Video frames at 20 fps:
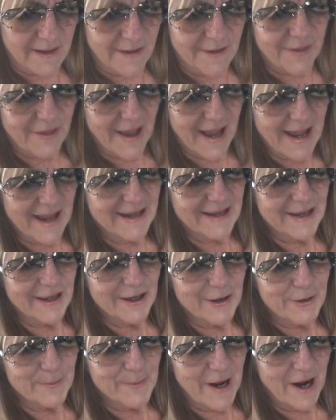Thank
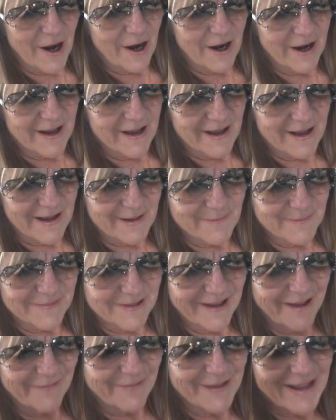you, Miriam.
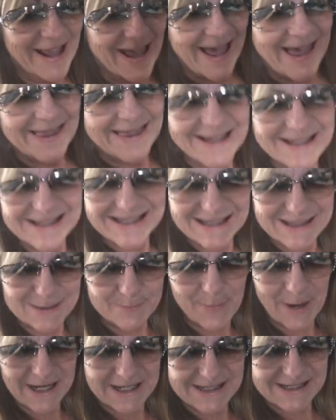Love. This is
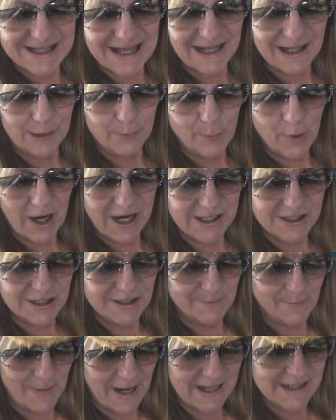my
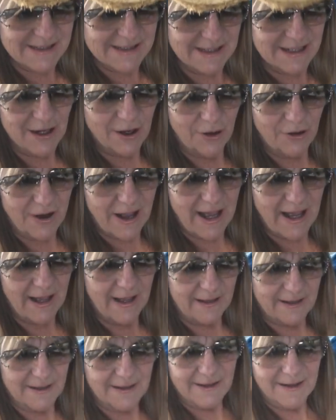Celebration Mexico
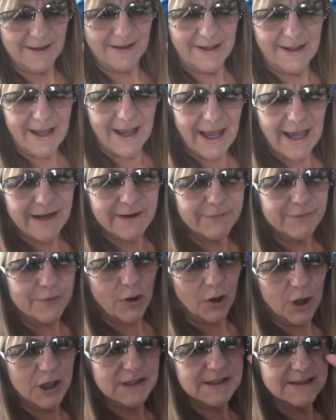hat. And of
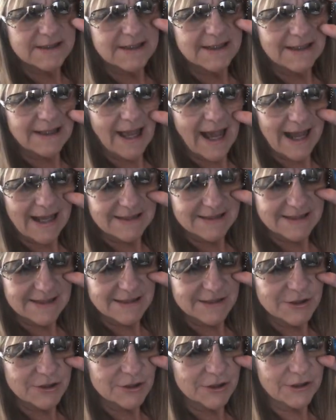course the
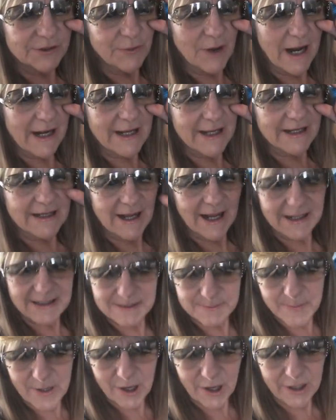glasses, you'll
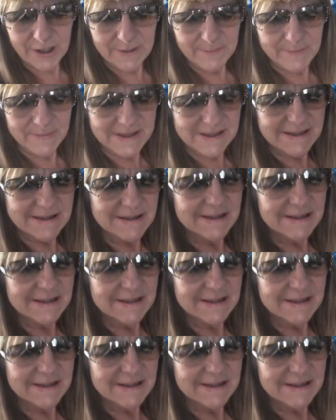recognize Miriam.